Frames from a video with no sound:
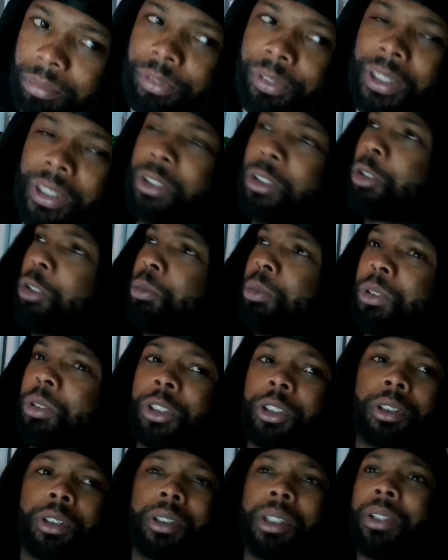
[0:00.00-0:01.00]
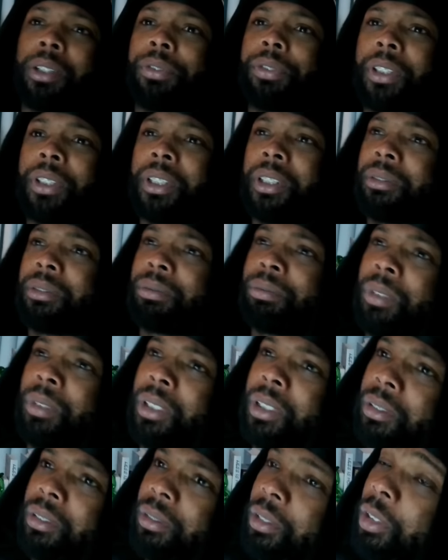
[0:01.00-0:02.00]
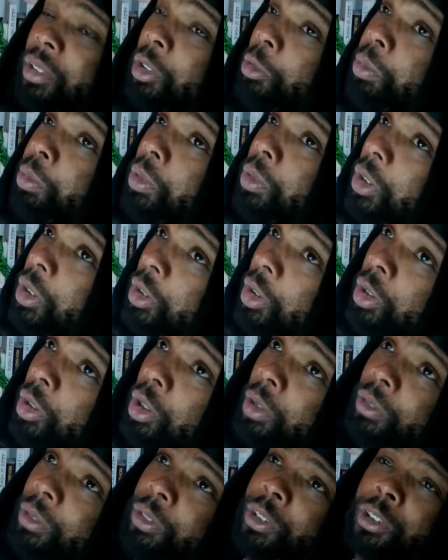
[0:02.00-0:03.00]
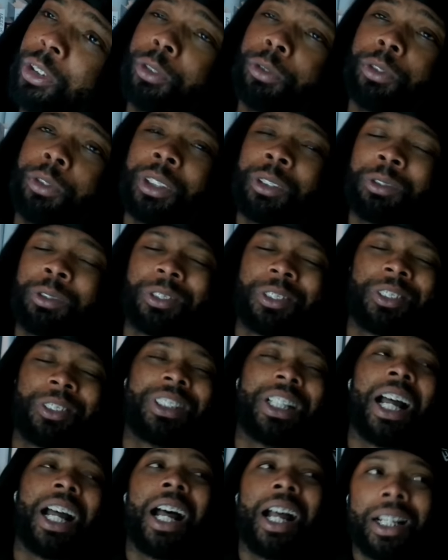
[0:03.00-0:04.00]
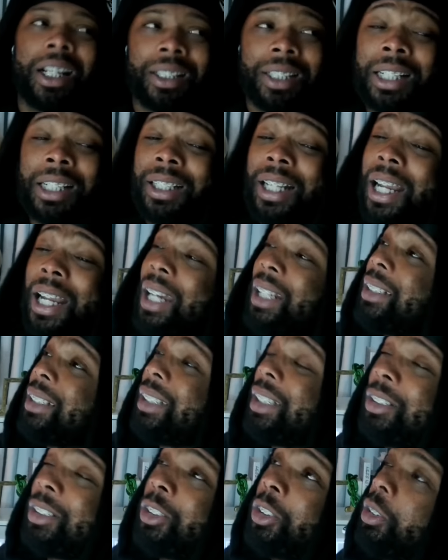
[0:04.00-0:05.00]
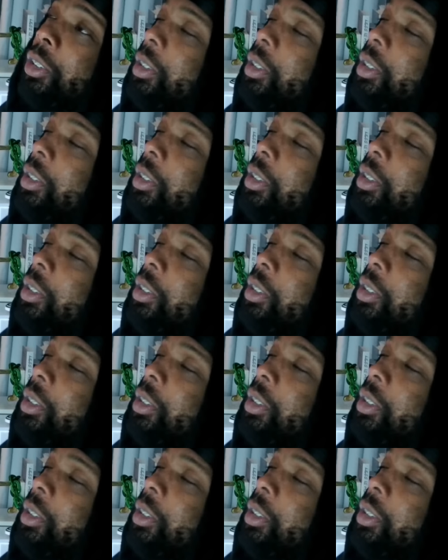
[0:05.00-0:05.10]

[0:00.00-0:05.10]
Face off supposed to start at fucking what? No, supposed to start out first. It was nine. Nine is a.